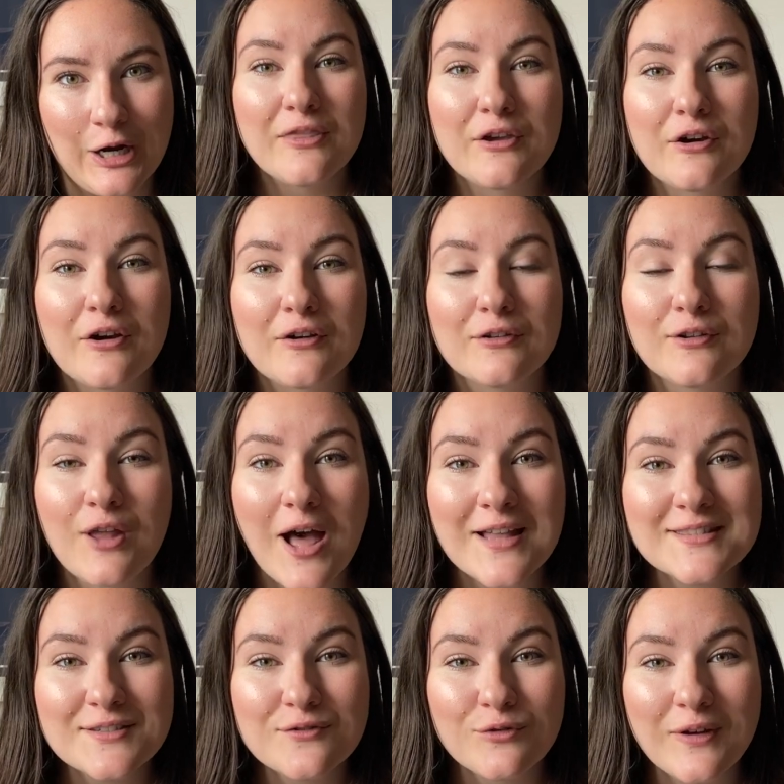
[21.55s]
There are
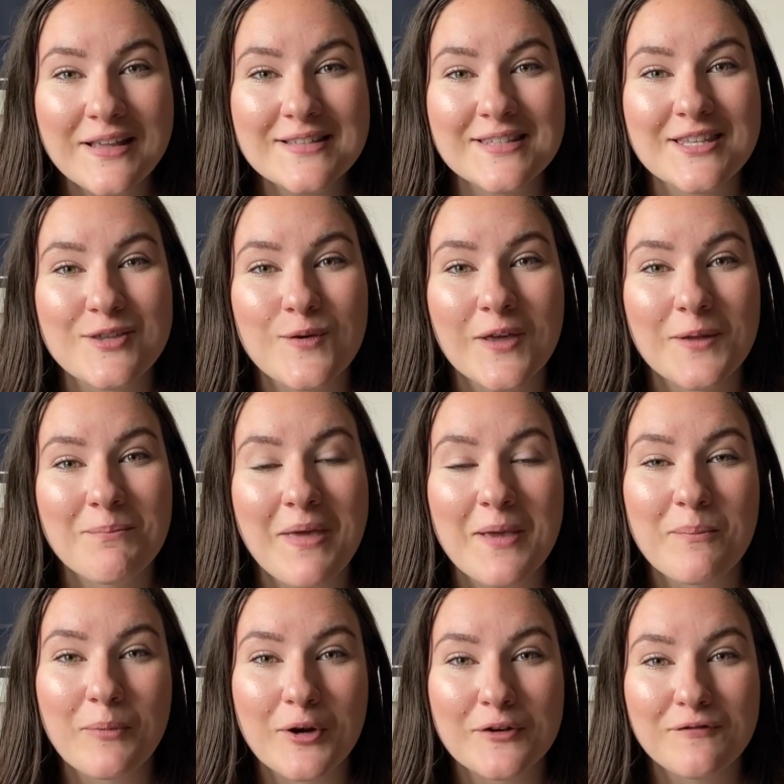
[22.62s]
lots of ways that you can make
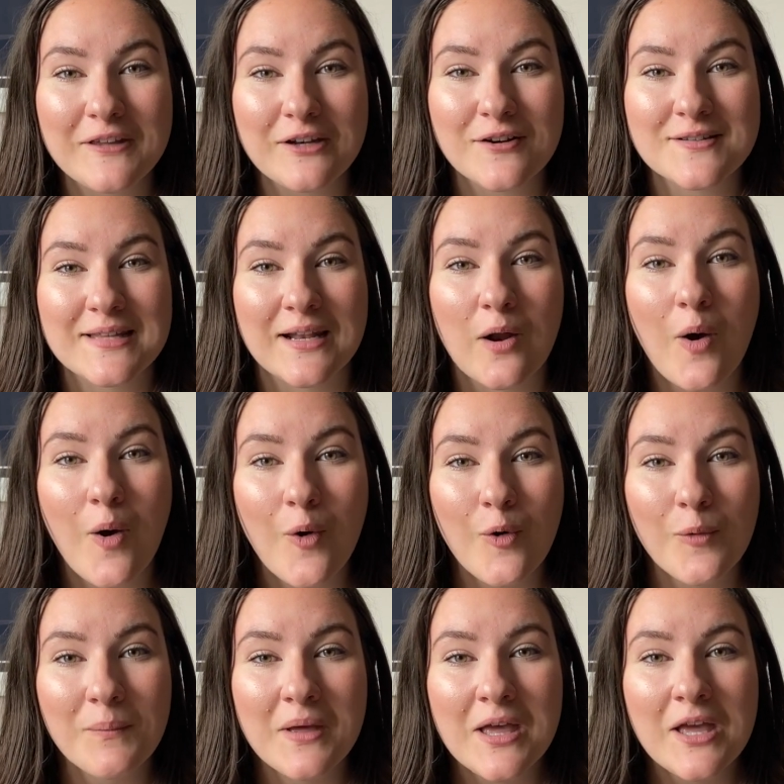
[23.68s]
bird feeders at
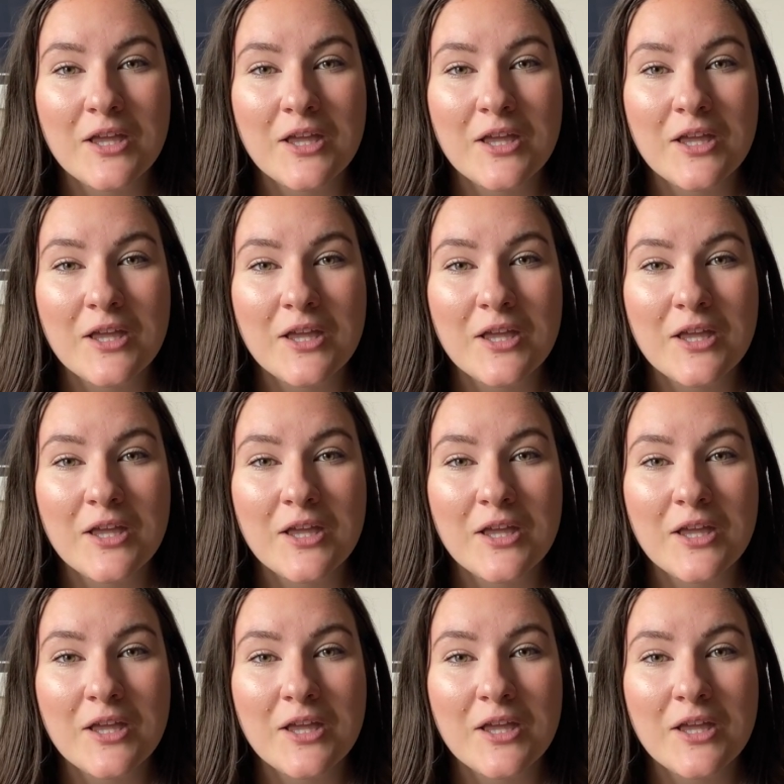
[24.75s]
home